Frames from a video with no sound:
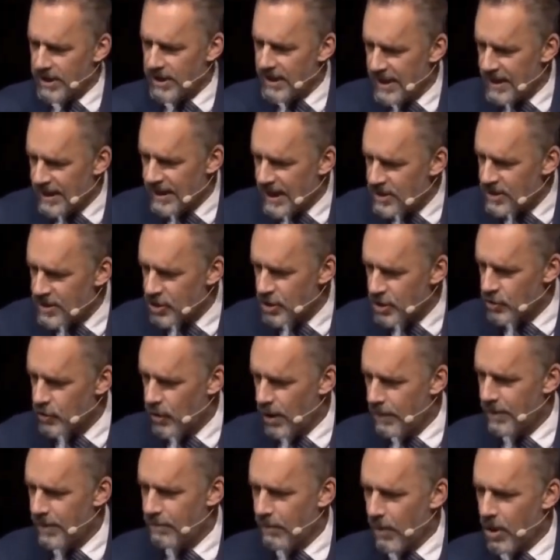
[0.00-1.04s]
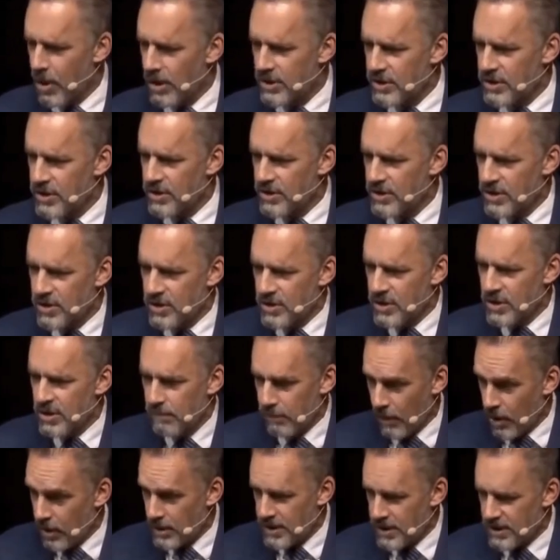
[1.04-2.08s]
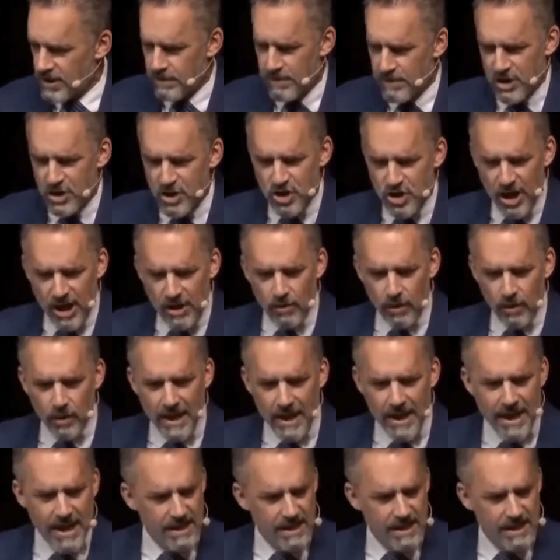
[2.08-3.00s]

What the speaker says: And it doesn't show up in Marxism in general.